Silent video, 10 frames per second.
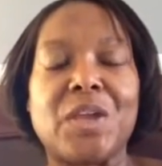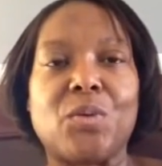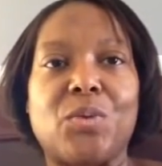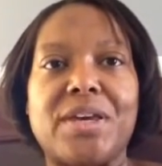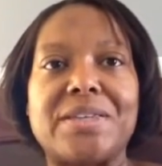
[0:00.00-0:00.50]

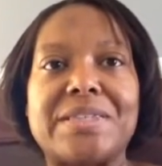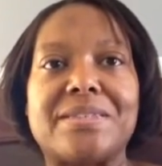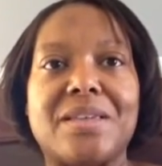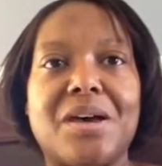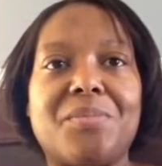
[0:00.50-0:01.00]
was
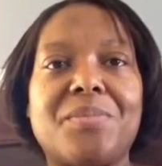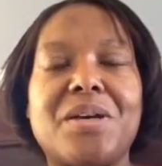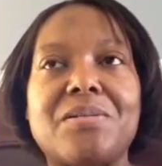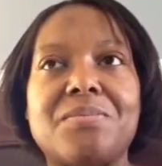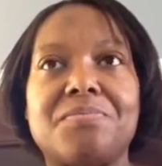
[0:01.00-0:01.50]

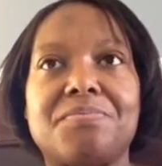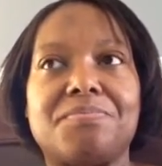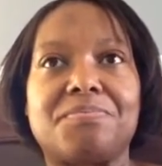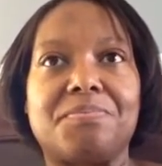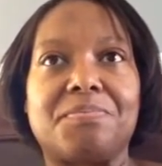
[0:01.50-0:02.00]
some
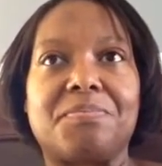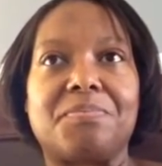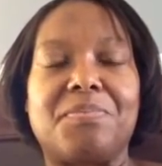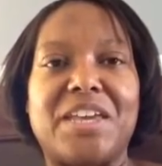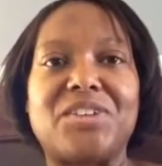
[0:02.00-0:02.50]

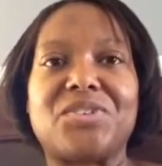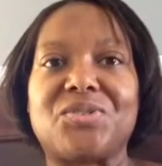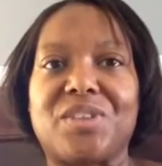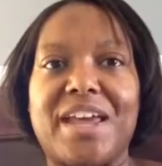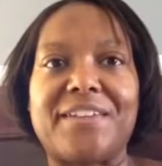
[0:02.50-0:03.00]

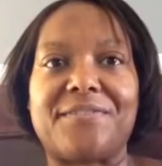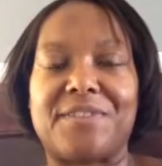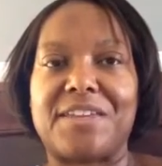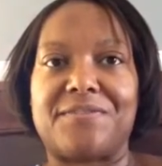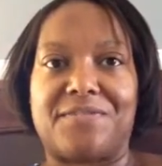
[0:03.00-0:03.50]
major life
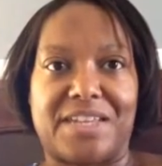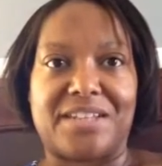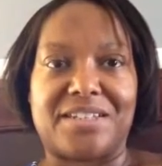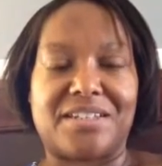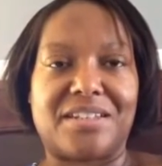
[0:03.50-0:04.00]

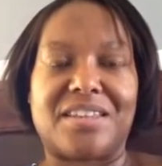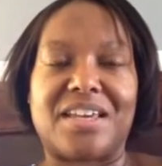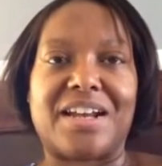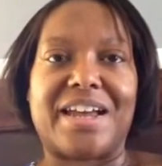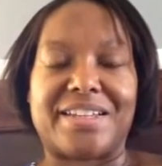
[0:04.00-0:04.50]
event
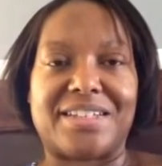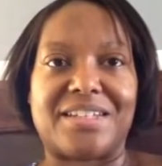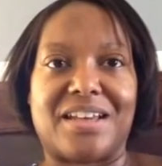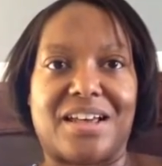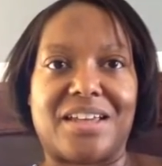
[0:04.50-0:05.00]
that I did
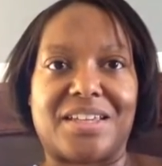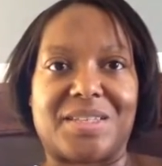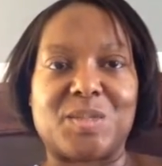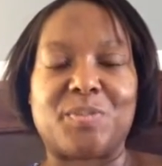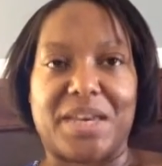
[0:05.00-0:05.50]
not
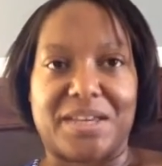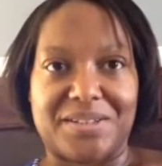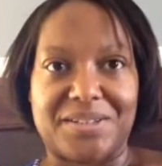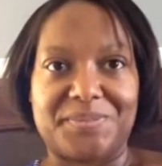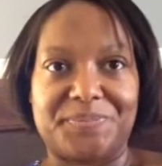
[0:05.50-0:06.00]

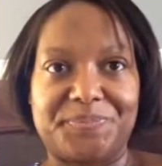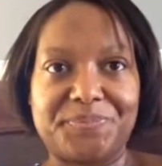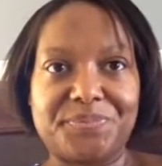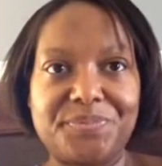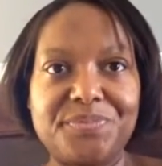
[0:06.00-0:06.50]
expect.
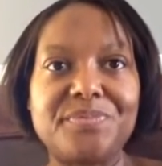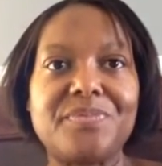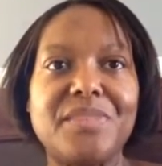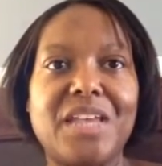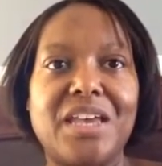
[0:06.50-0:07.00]

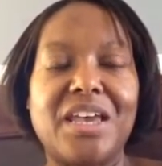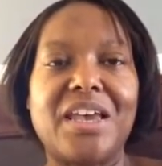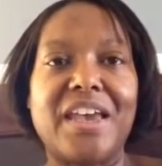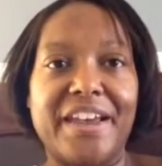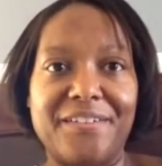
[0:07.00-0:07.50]

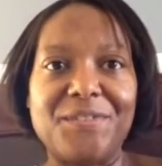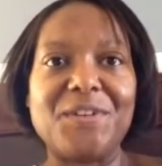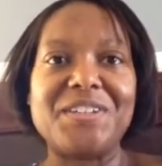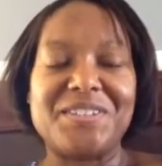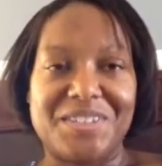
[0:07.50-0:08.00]

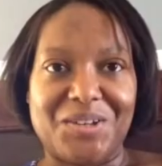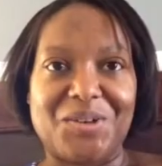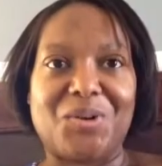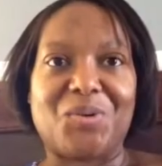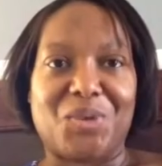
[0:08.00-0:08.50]
Every
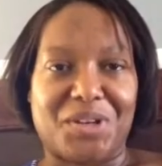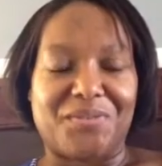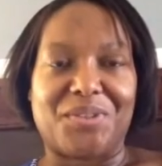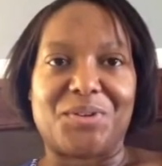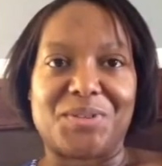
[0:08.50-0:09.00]
single one
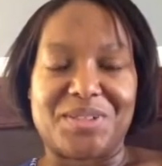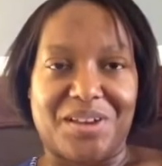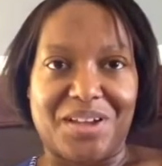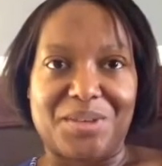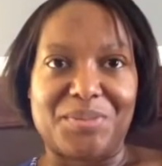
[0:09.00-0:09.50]
of those
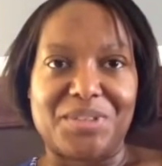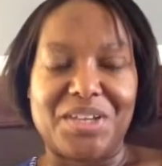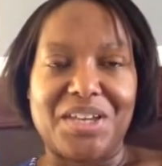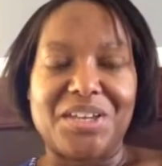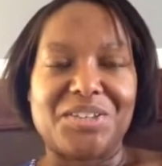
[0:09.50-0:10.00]
times.
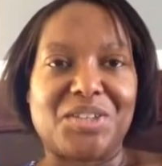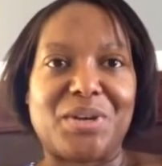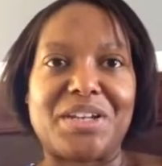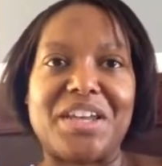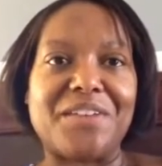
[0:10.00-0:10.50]
So
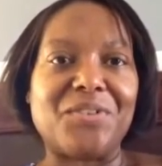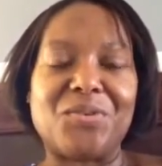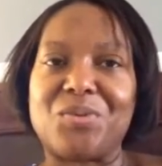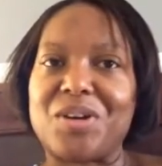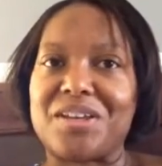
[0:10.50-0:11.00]
it
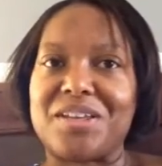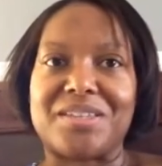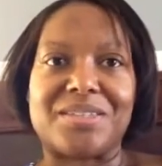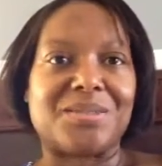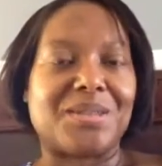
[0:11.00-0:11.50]
never
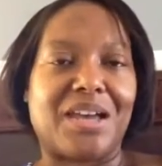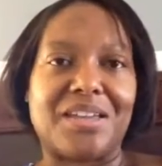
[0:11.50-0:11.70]
was,